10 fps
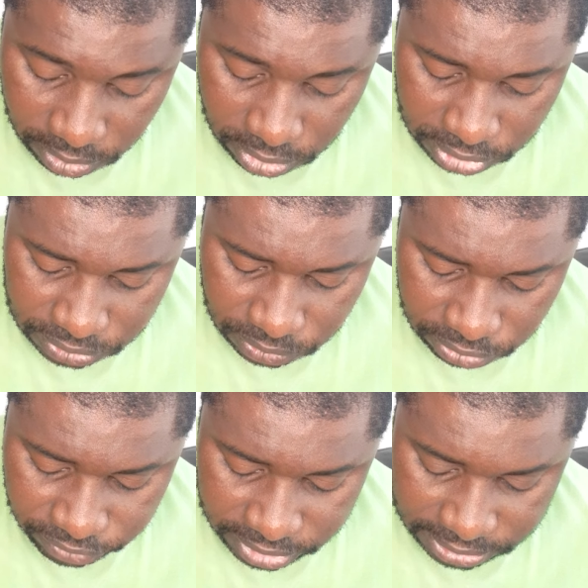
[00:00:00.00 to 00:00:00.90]

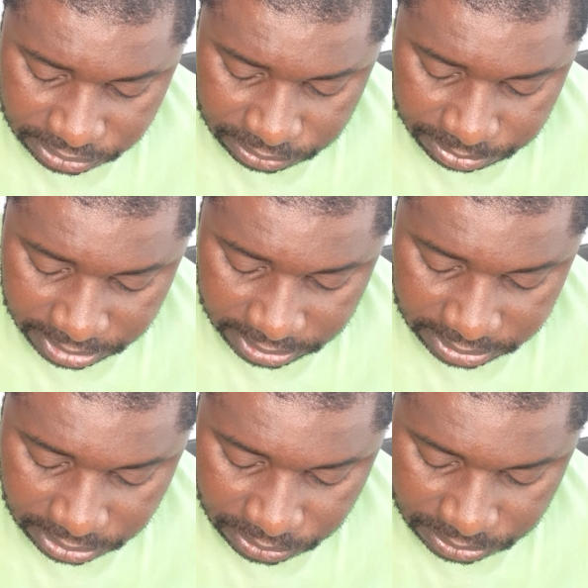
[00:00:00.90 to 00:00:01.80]
Arsenal are ready to
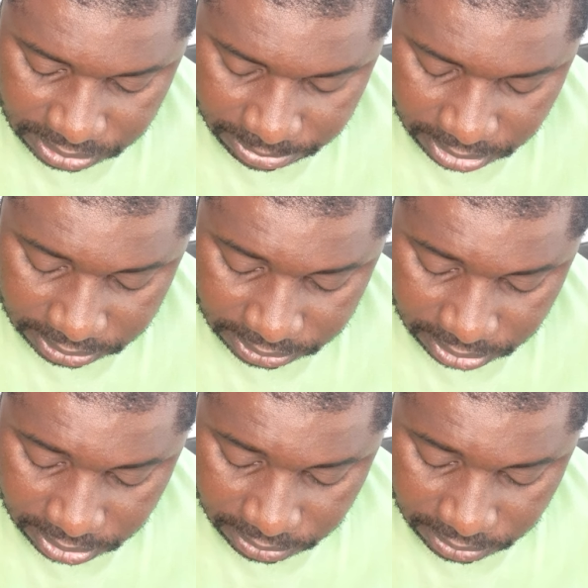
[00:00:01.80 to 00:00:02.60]
meet those demands,